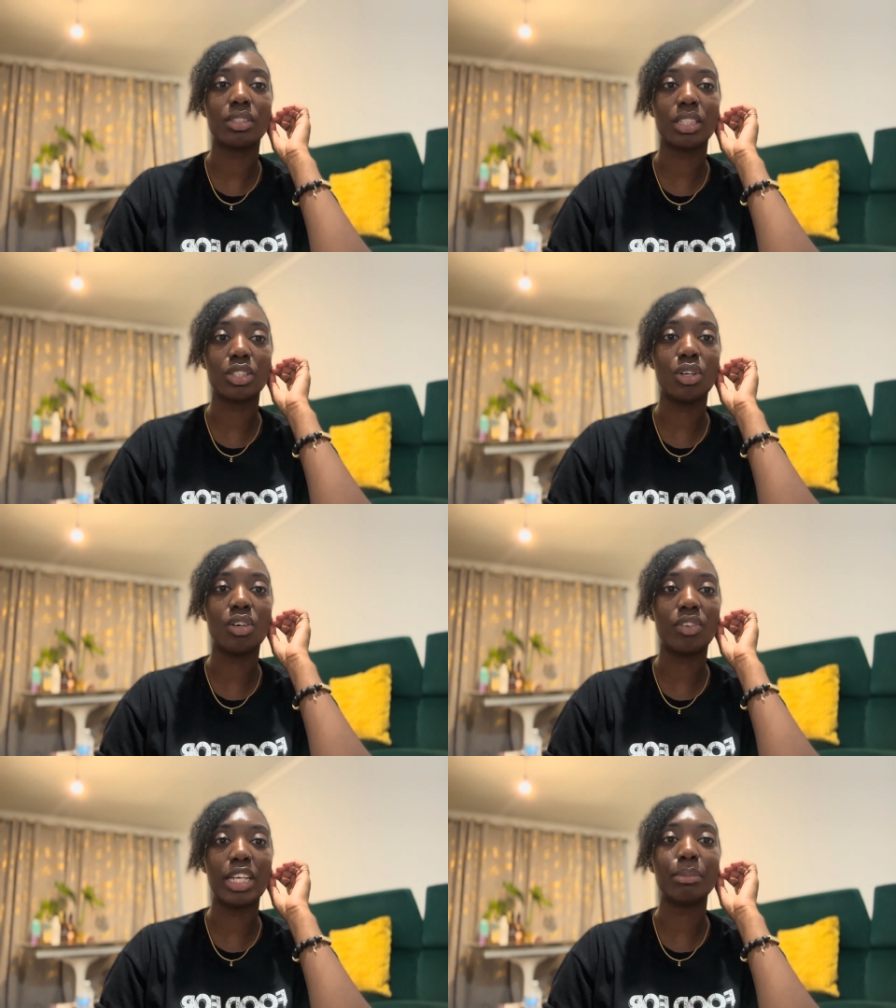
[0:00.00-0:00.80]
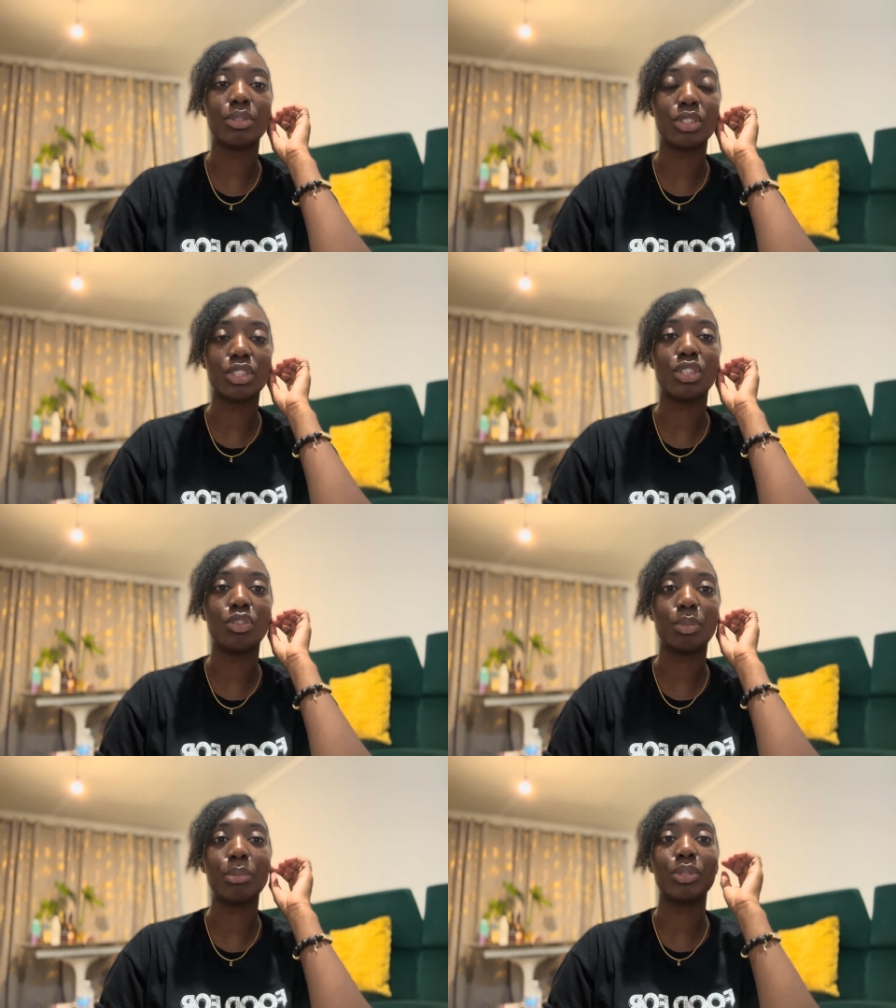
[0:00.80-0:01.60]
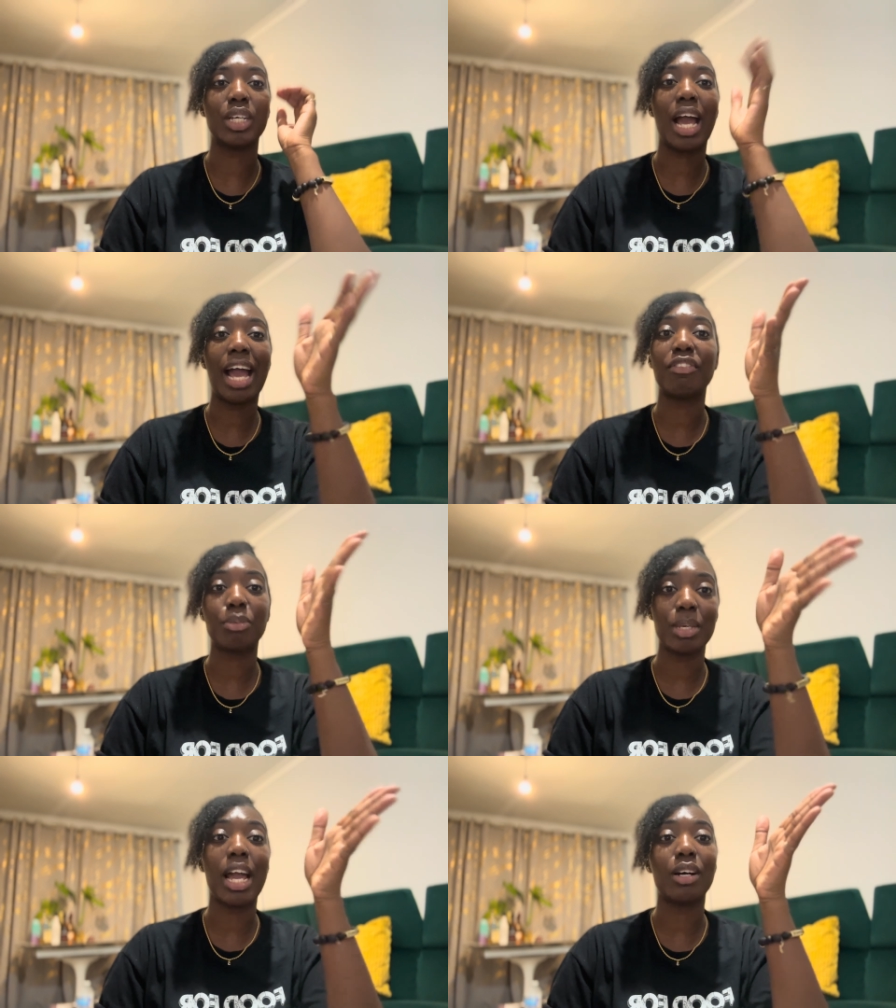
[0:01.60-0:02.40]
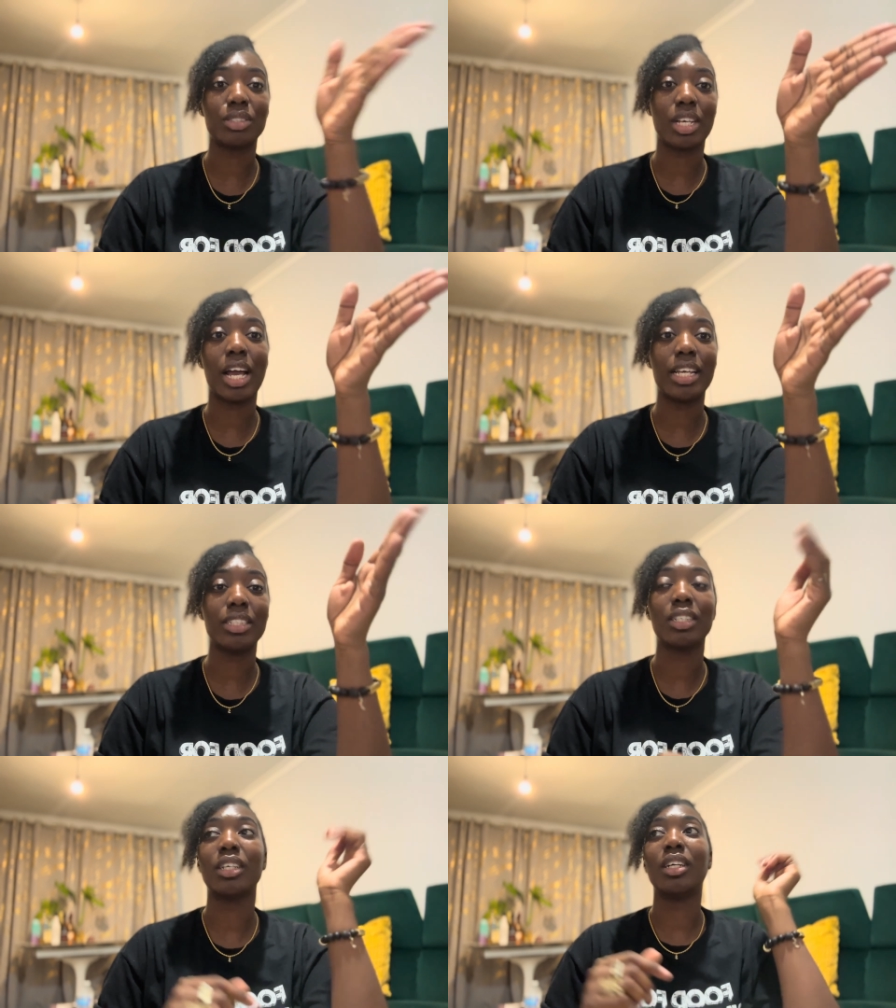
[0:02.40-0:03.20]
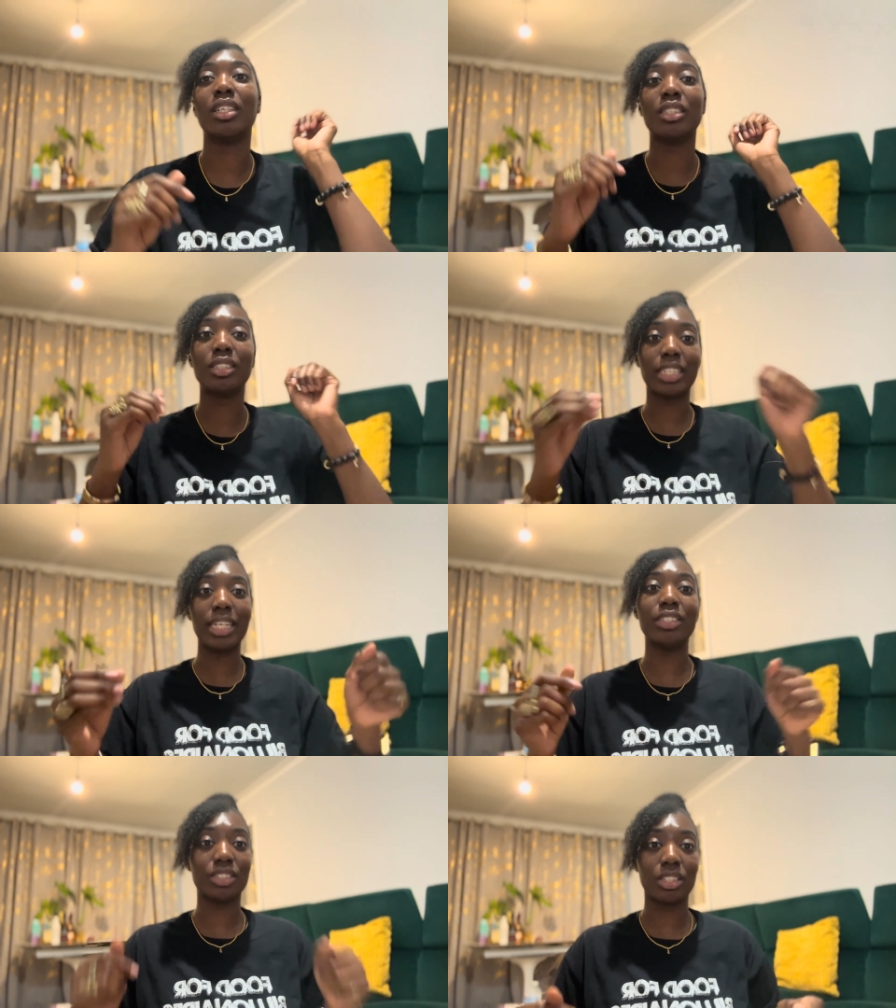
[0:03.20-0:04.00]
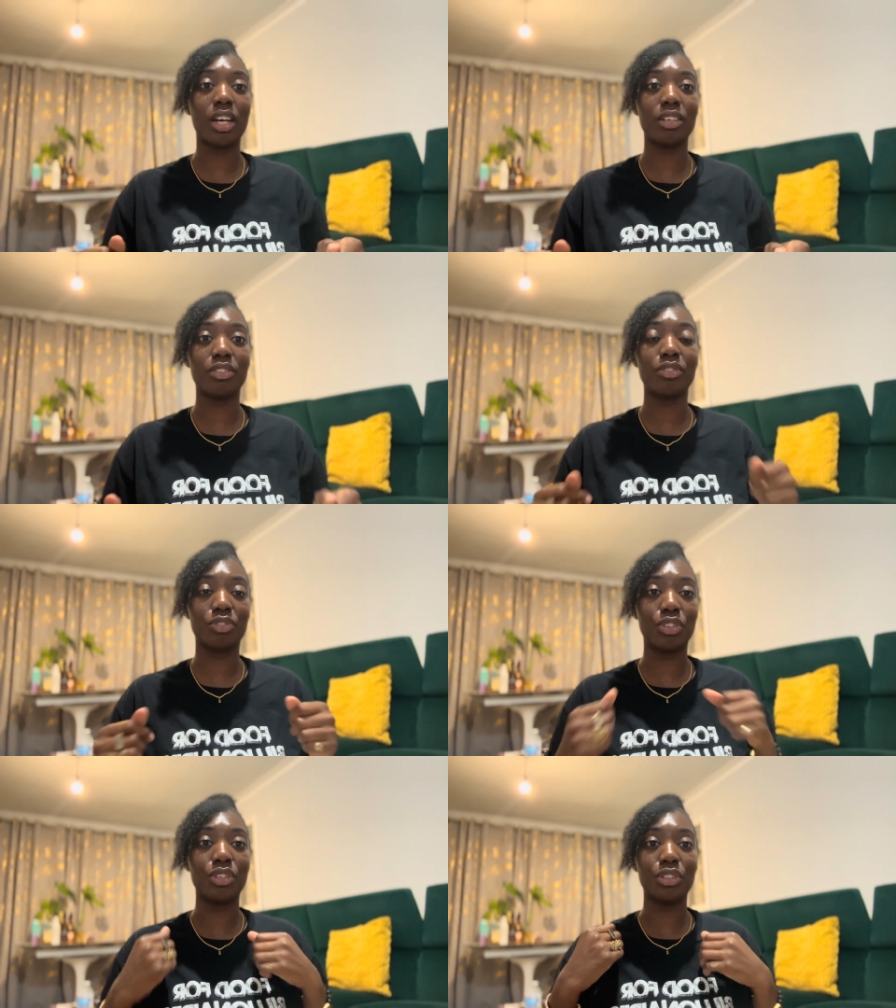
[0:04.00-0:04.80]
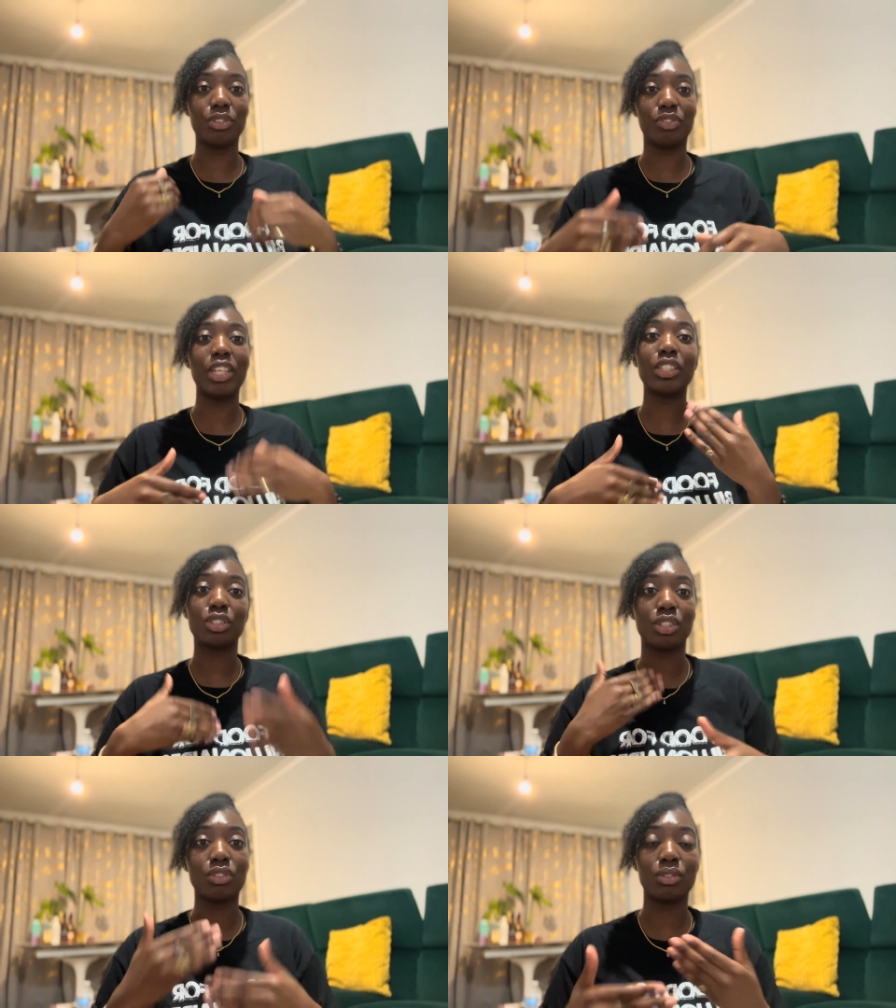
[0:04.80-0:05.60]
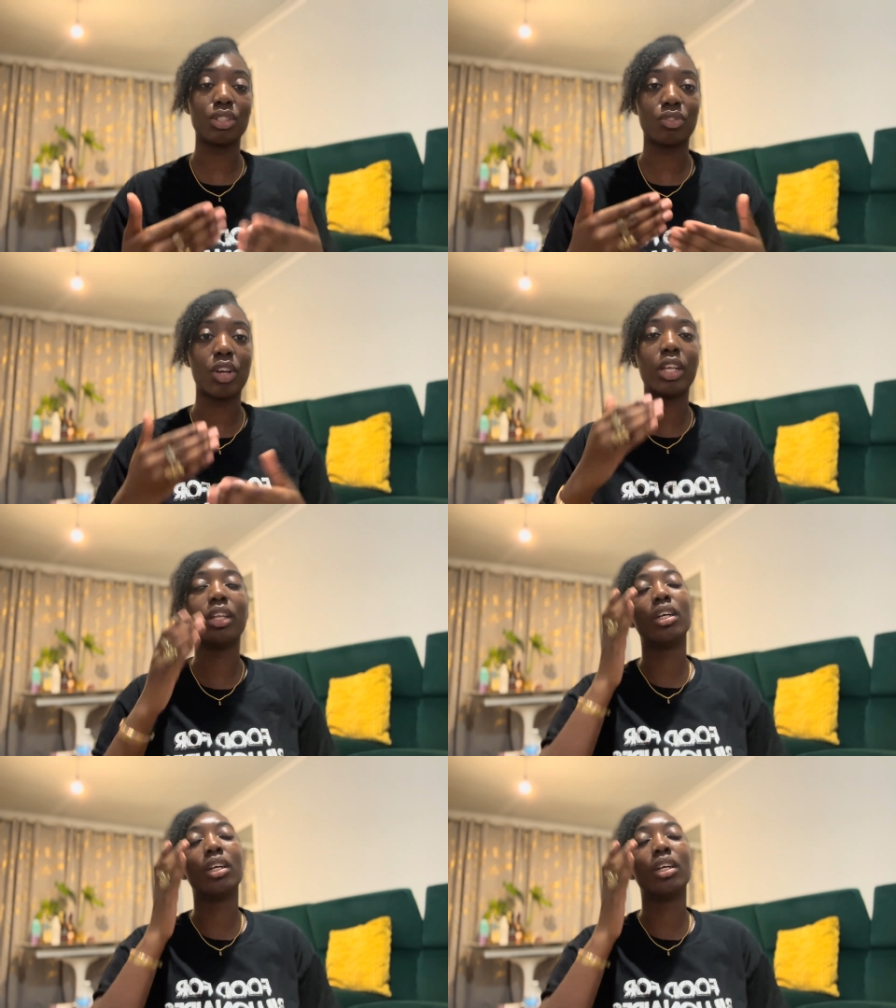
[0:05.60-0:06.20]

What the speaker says: There's a lot of laborers and a lot of people that have to be outside selling stuff for things to run,